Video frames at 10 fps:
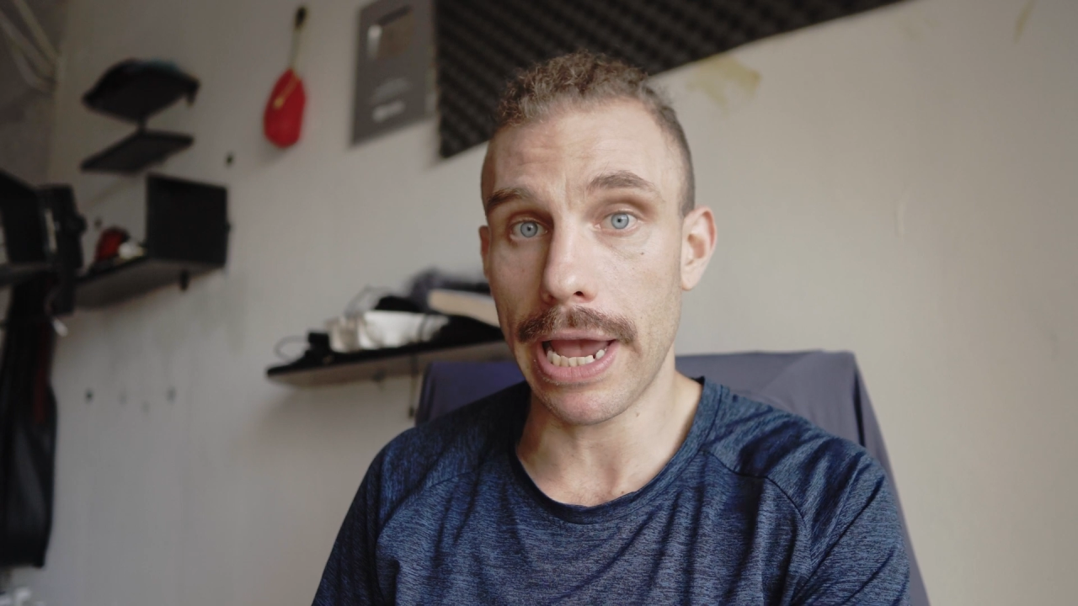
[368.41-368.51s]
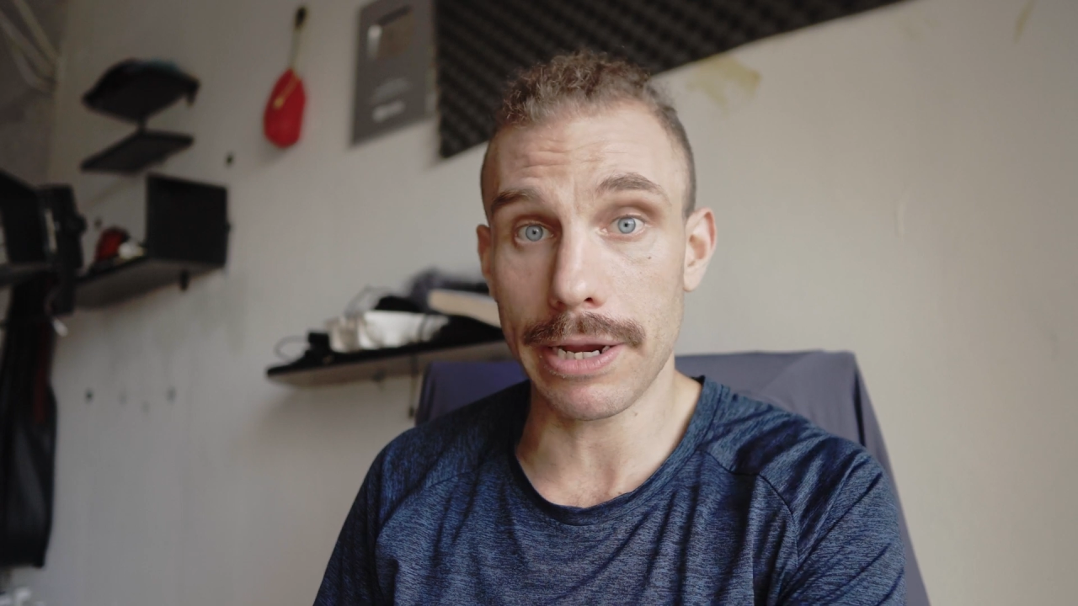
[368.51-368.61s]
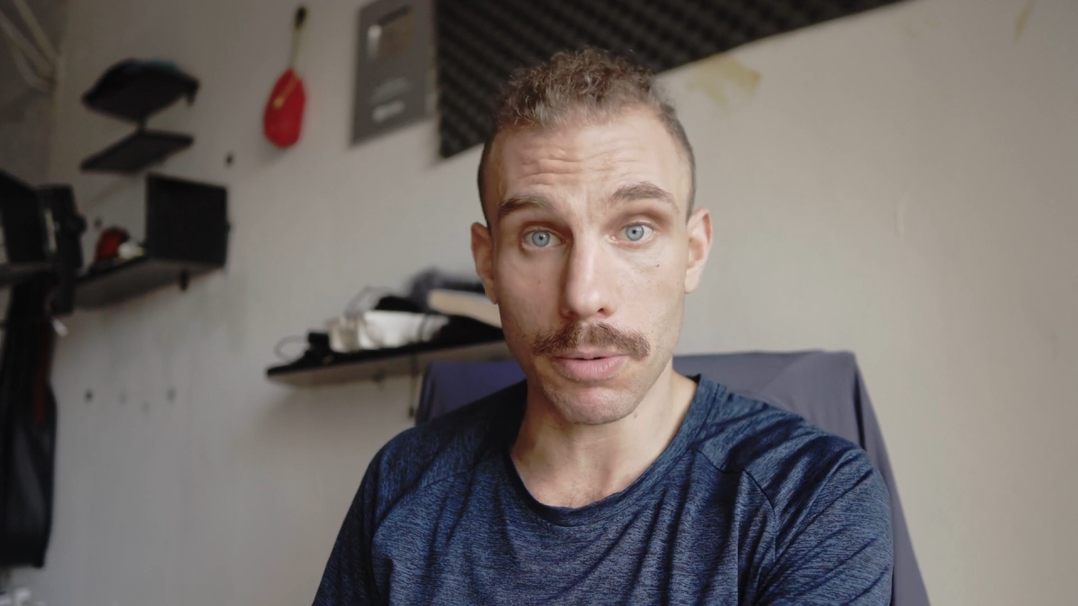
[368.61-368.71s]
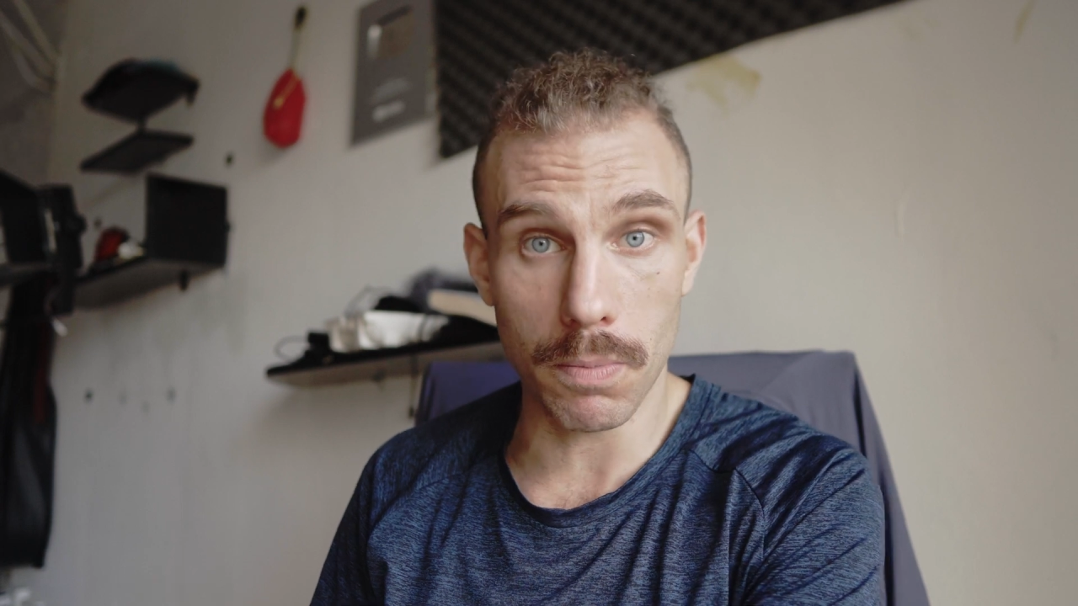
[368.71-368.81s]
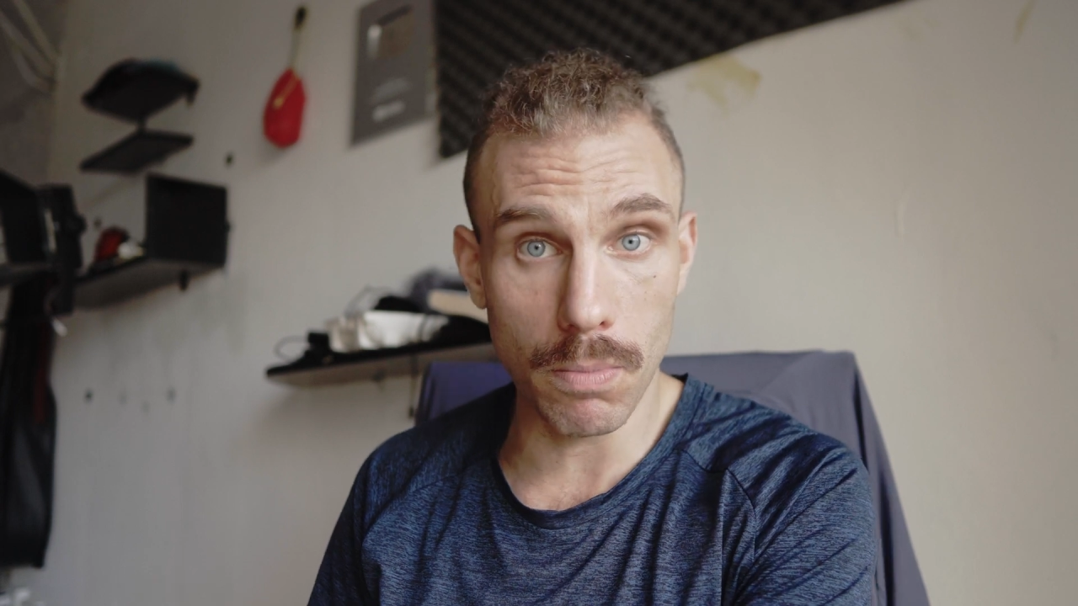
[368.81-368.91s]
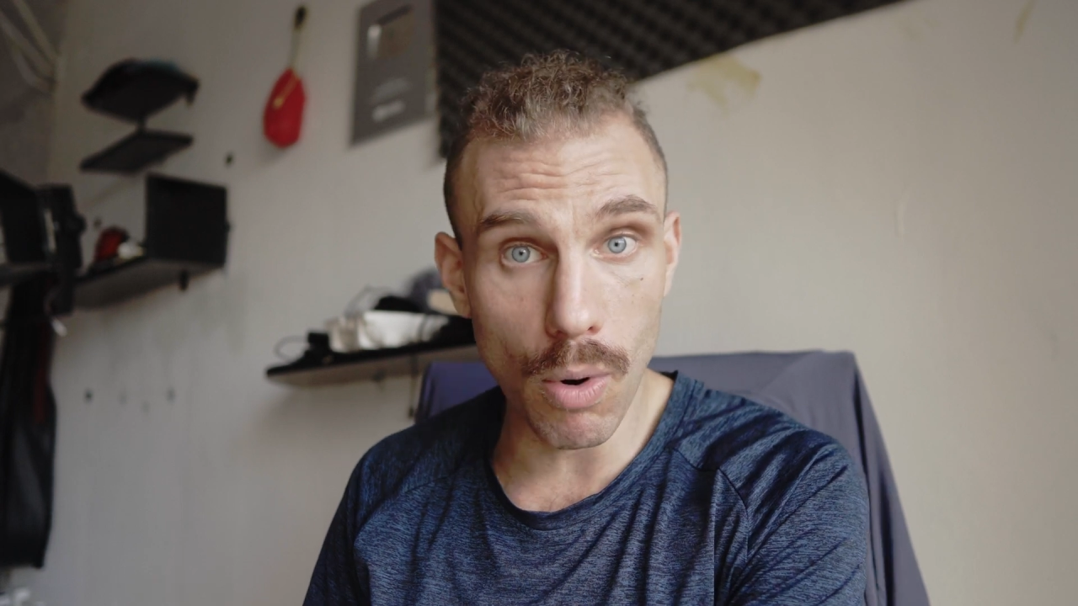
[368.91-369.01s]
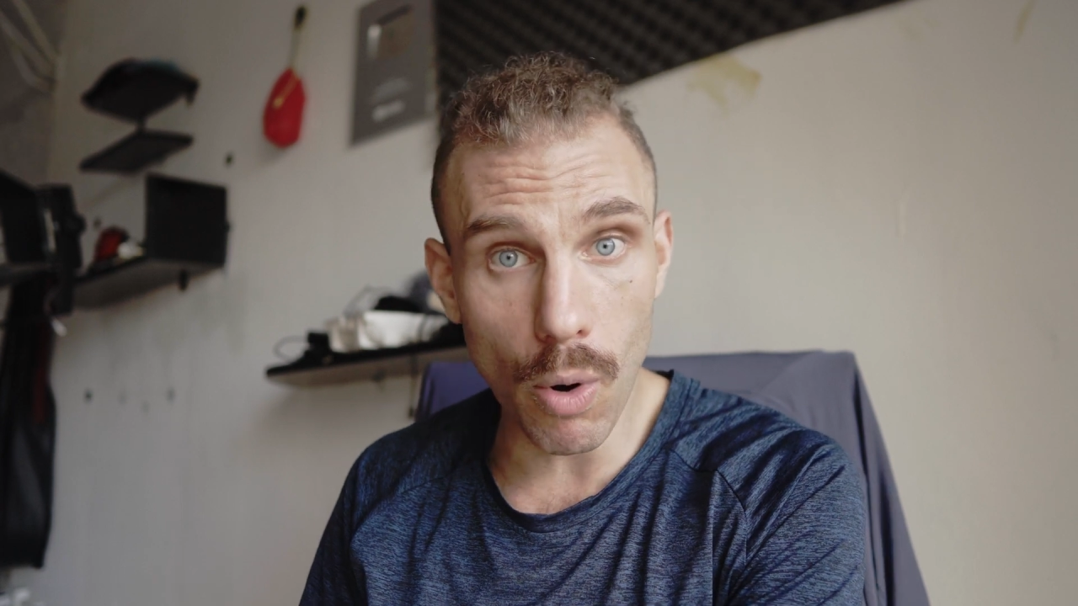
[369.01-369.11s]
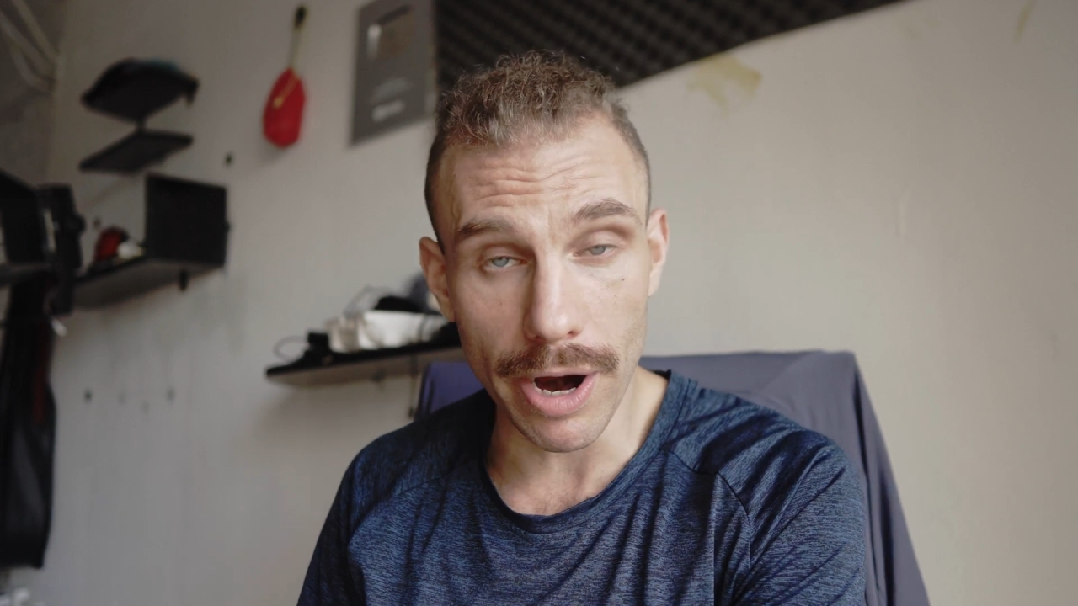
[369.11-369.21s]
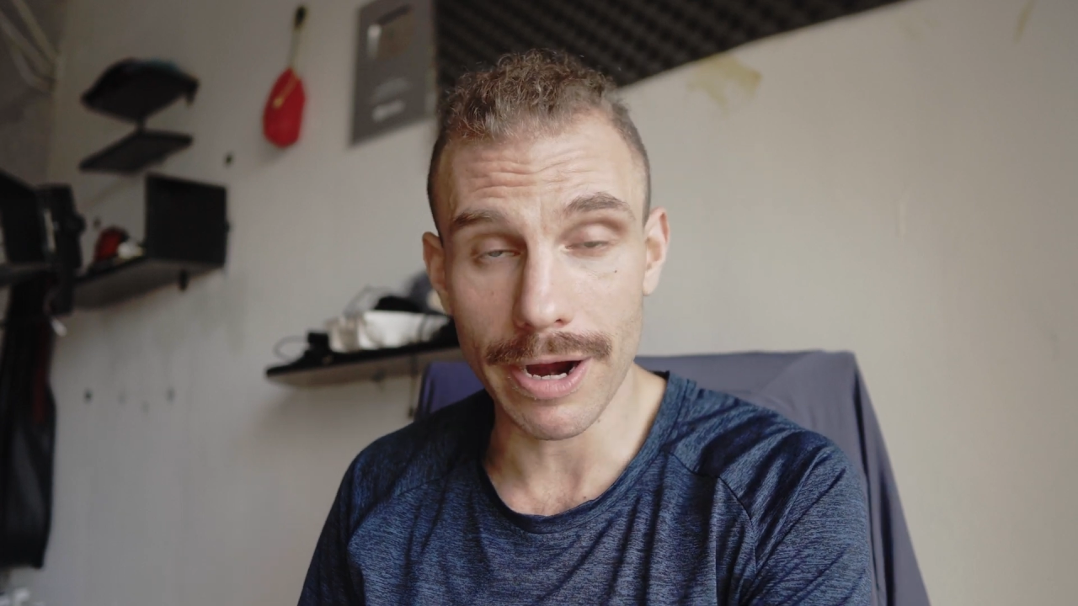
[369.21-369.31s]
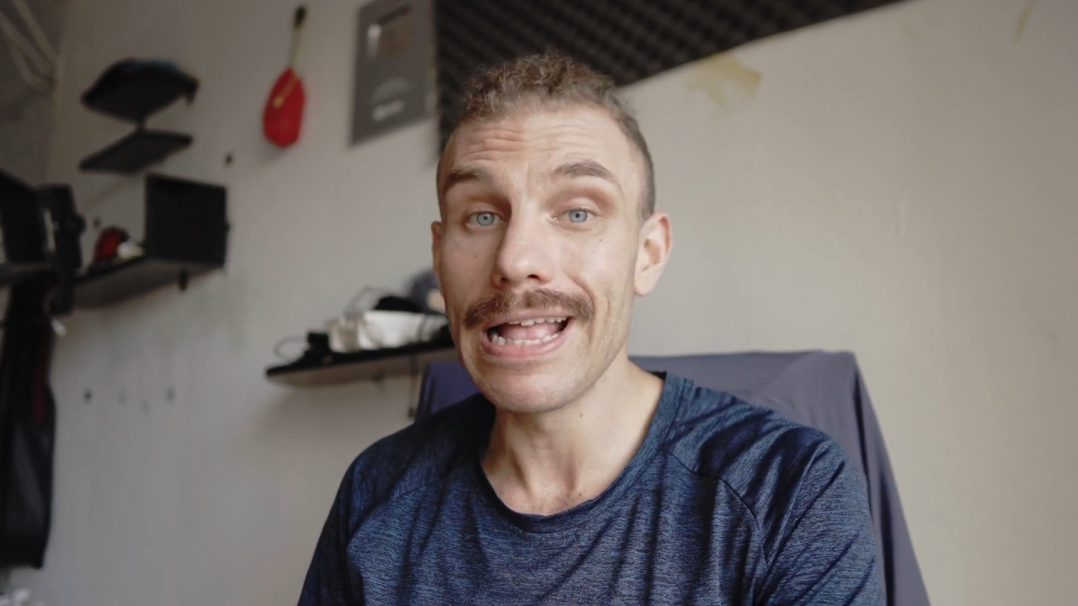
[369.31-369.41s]
and
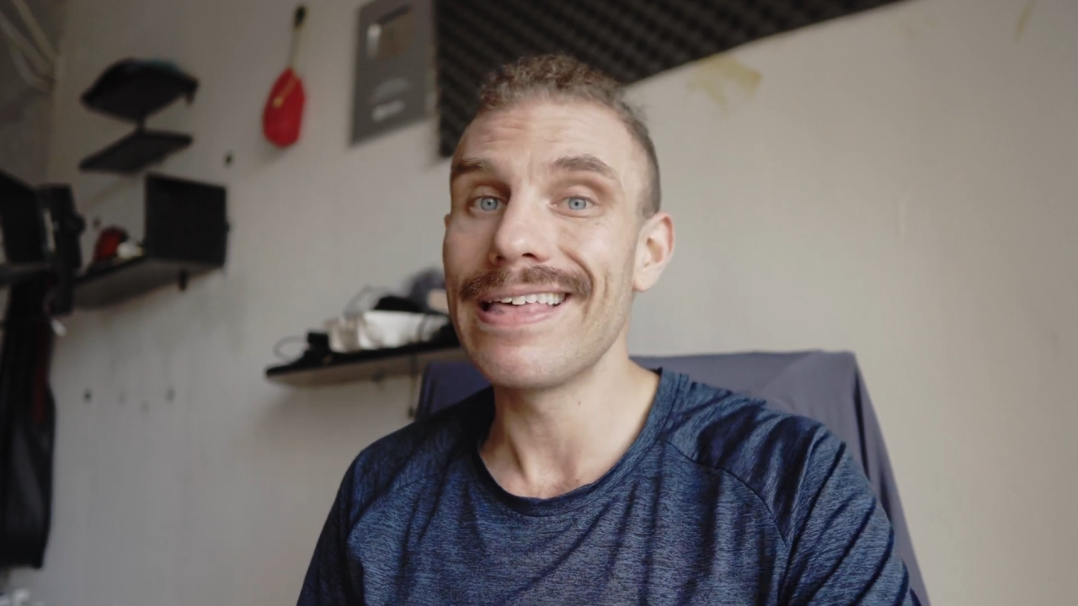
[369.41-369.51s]
more.